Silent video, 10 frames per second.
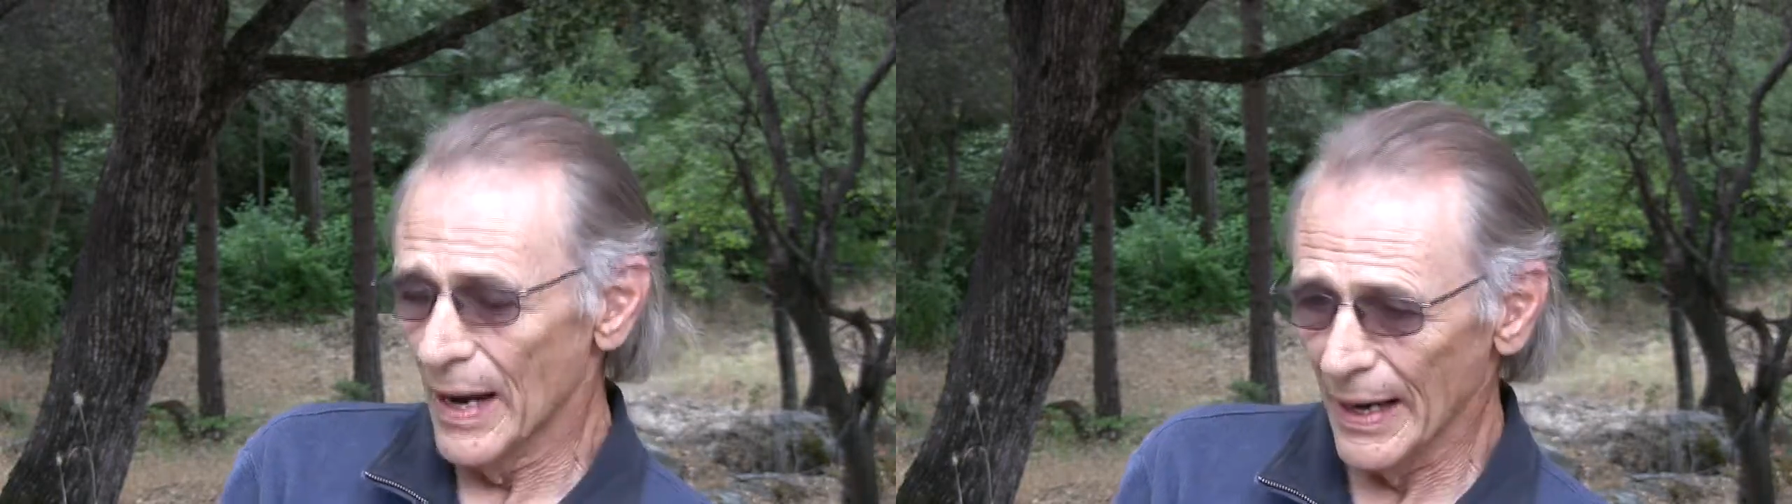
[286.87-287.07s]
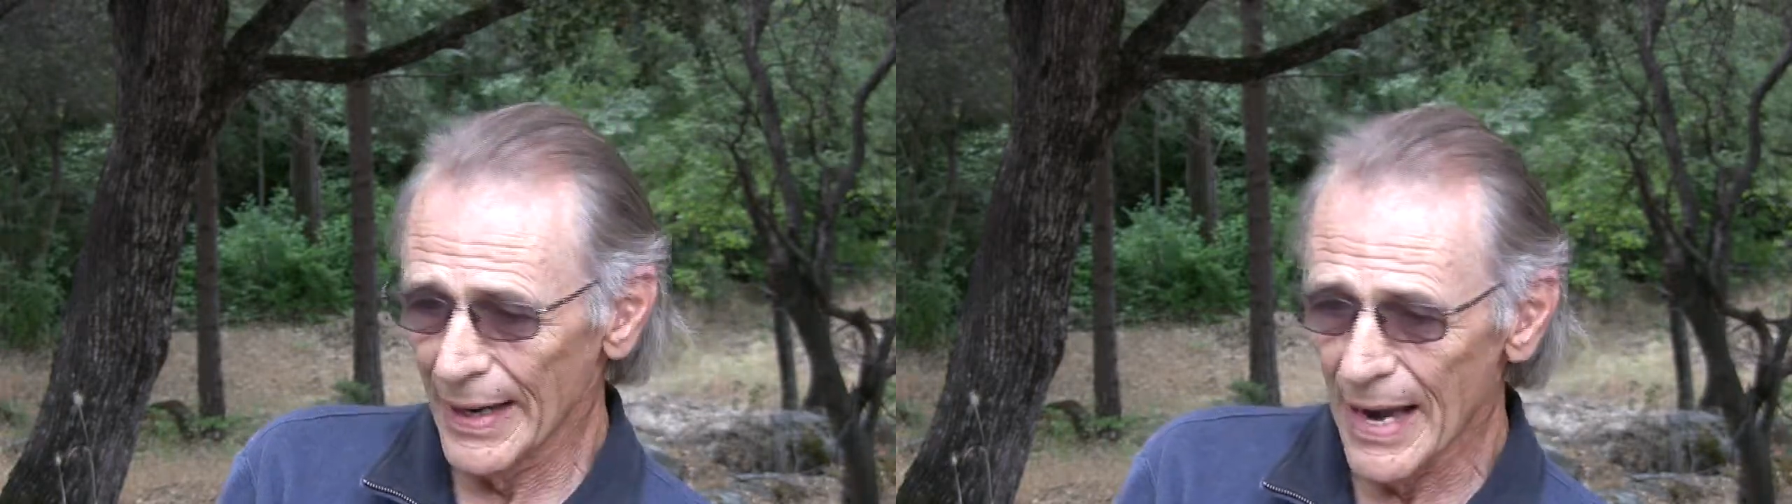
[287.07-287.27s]

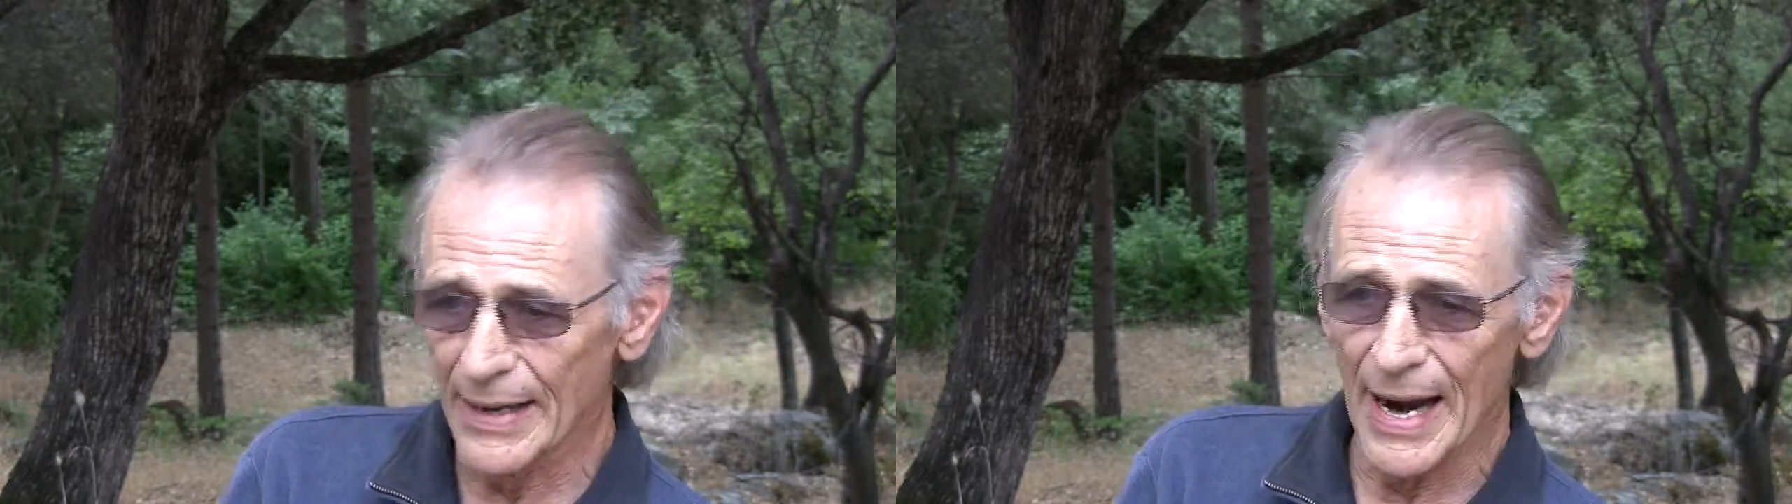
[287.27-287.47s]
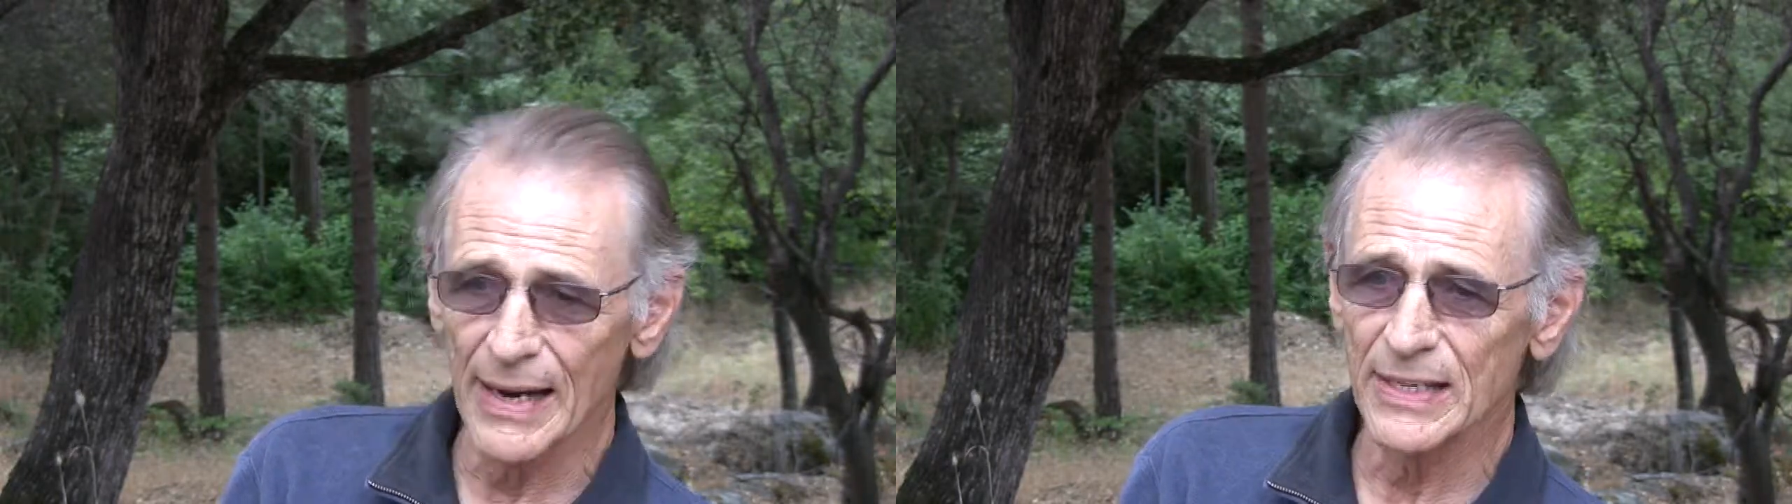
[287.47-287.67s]
again,
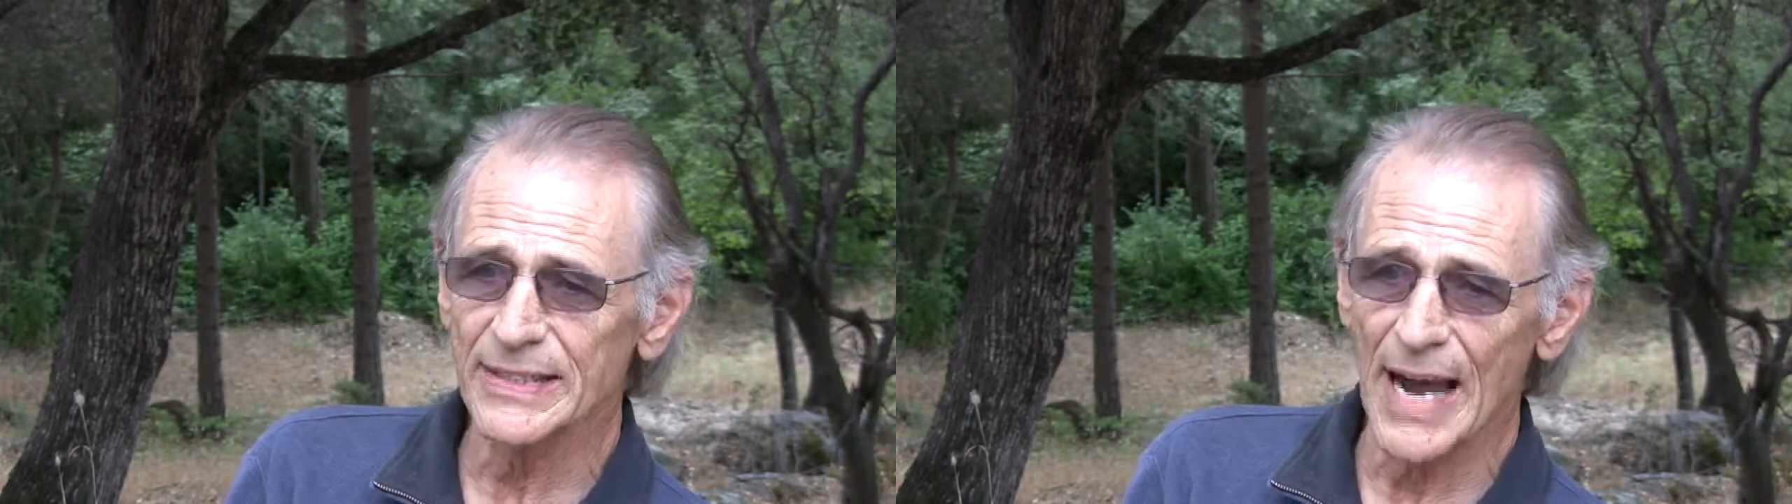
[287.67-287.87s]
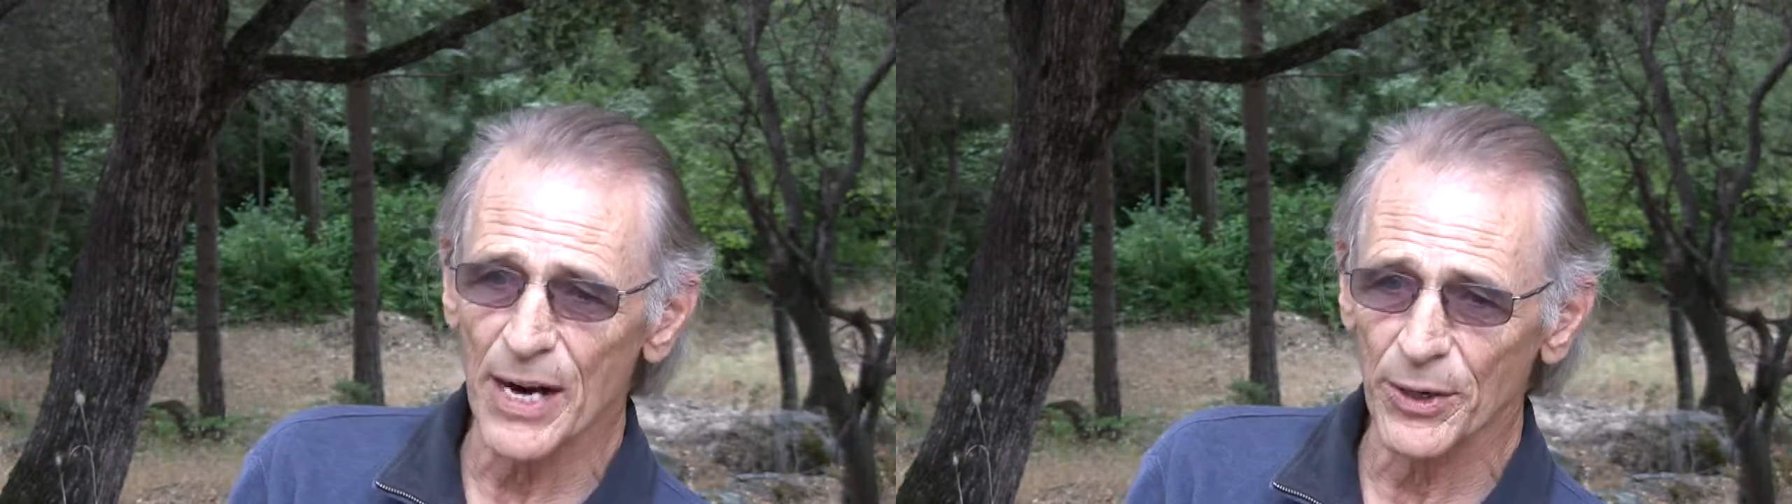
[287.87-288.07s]
any
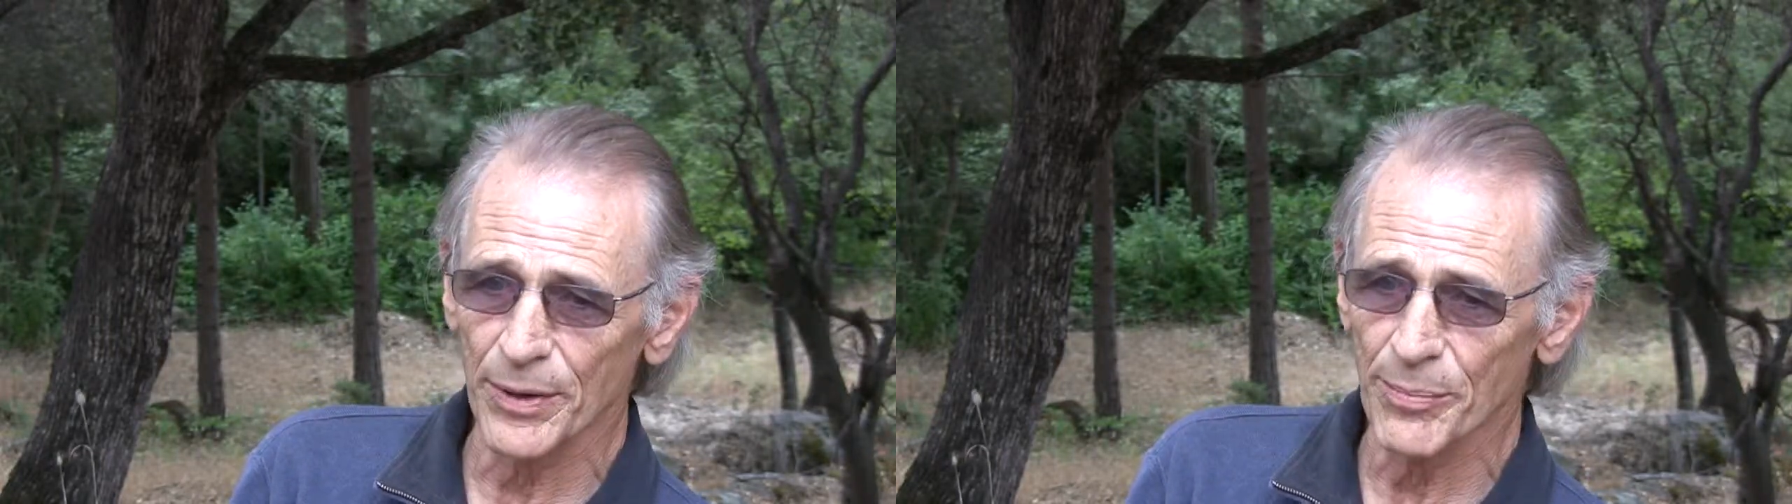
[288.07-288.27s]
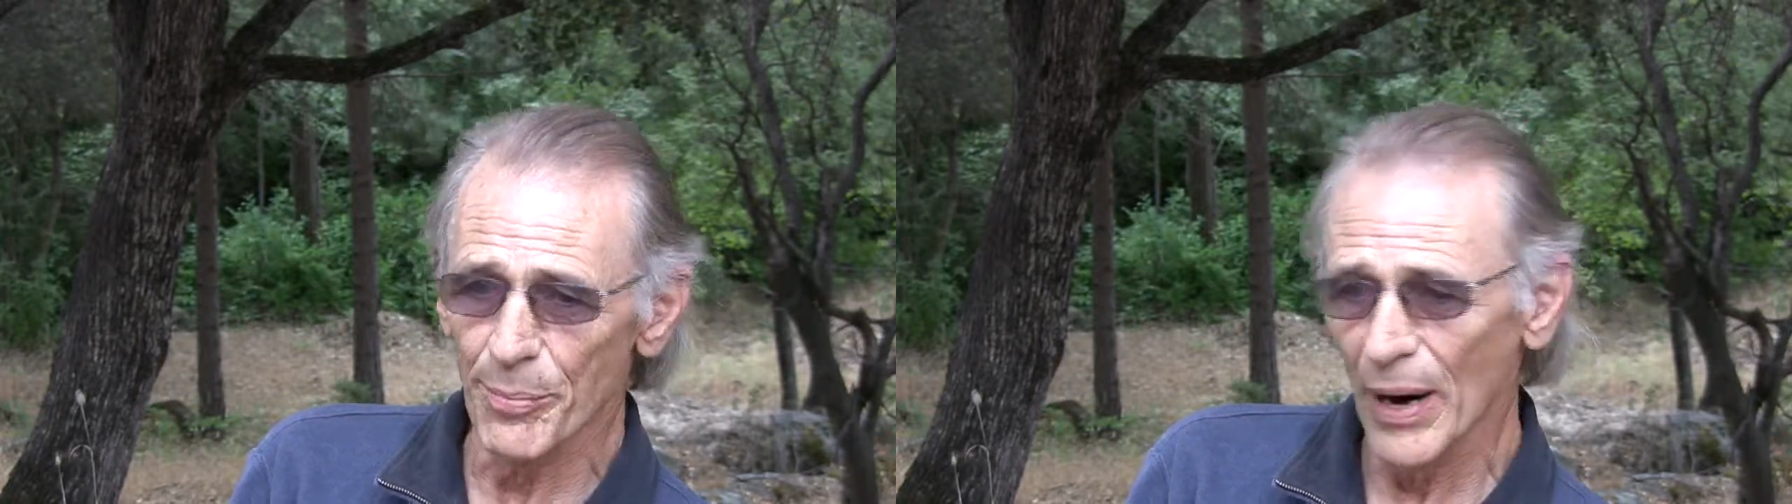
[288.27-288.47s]

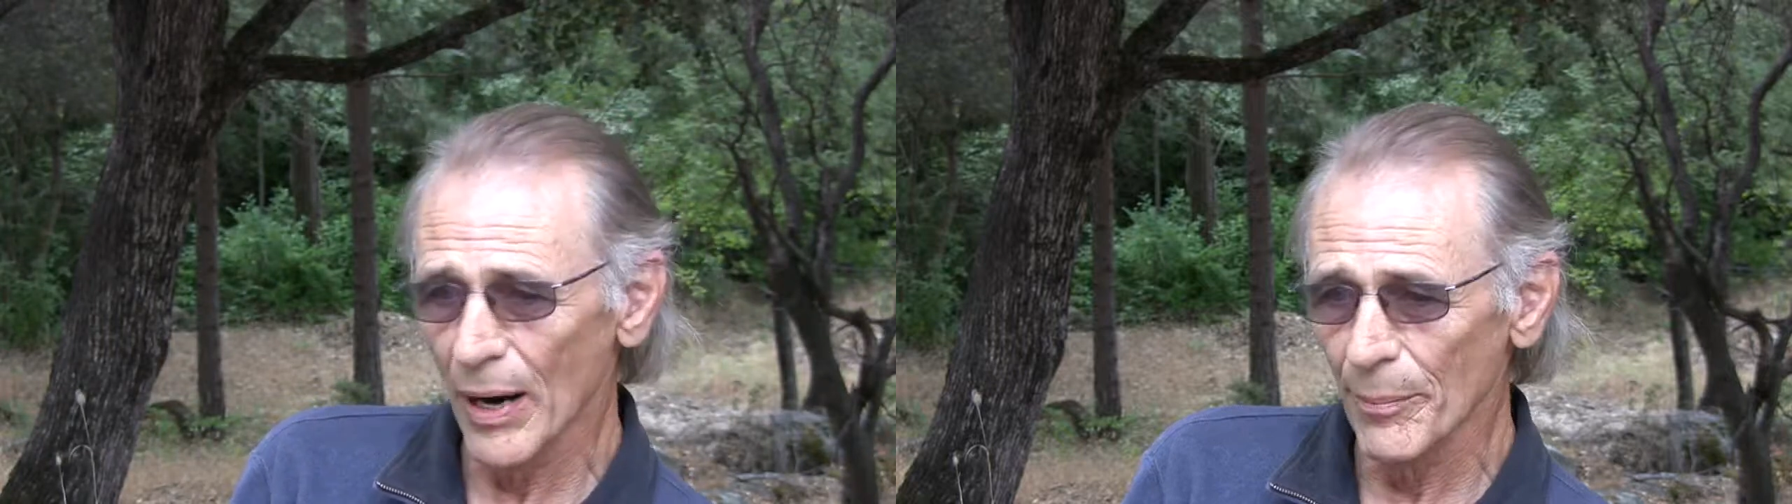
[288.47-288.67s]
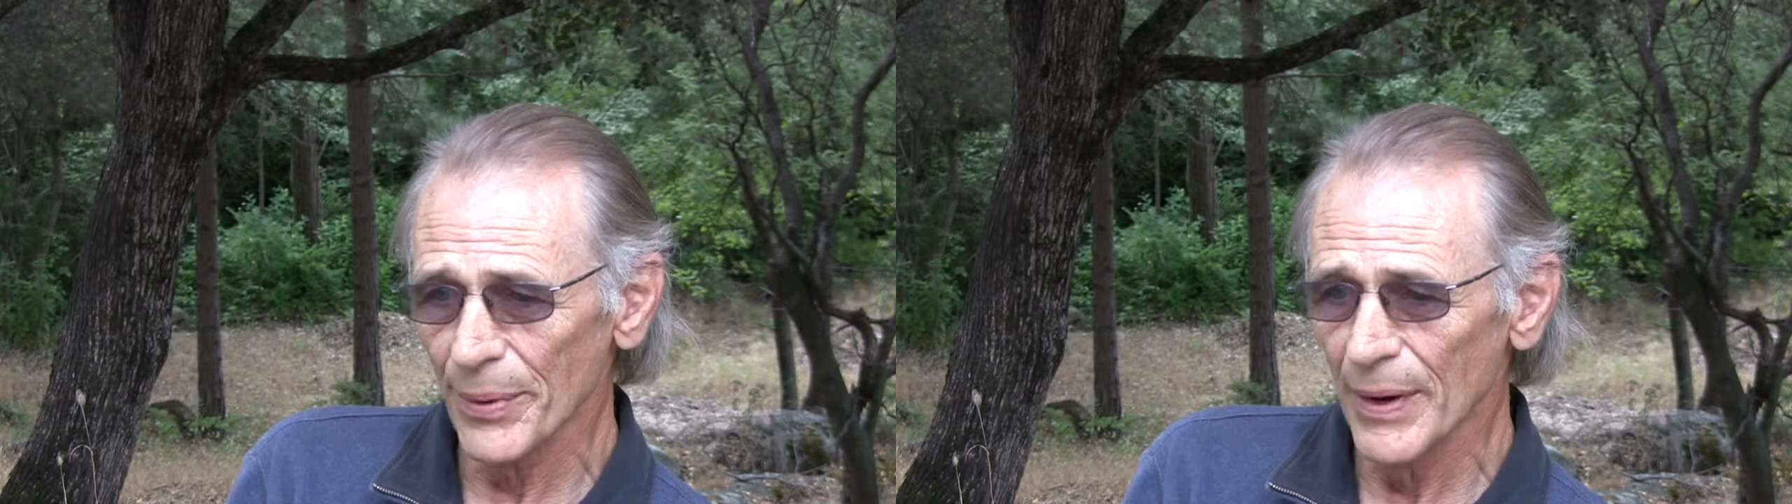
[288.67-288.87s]
standard
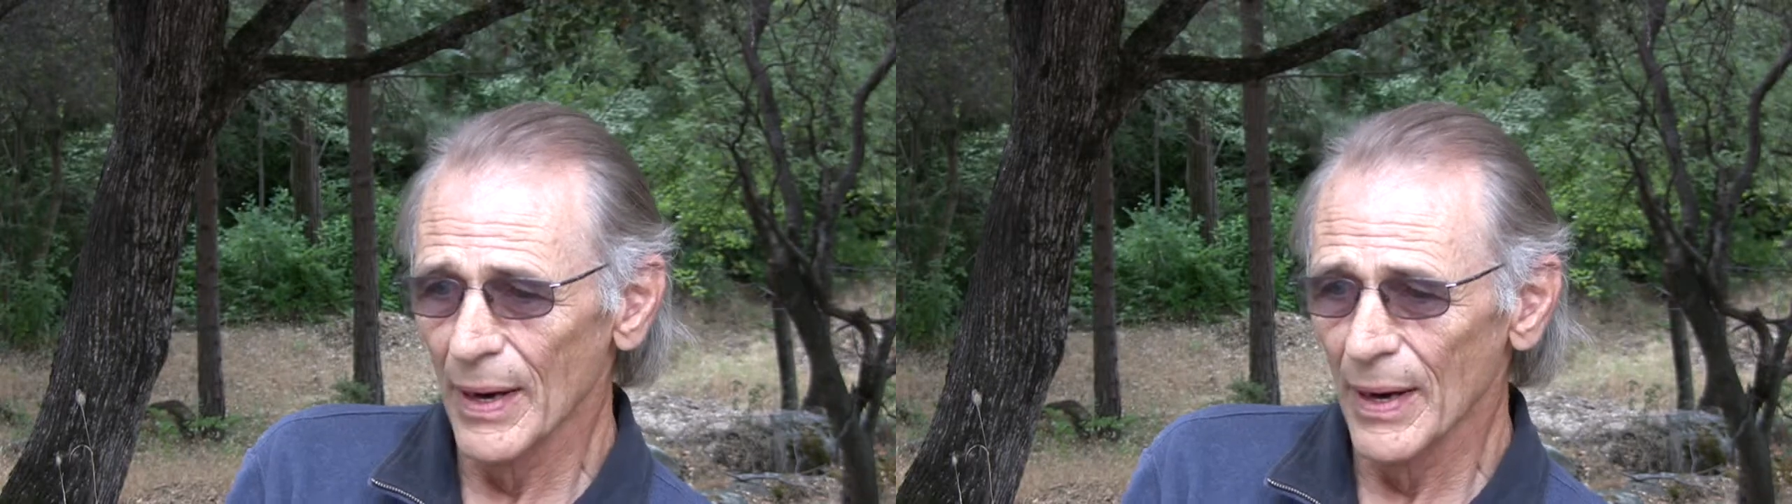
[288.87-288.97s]
pump,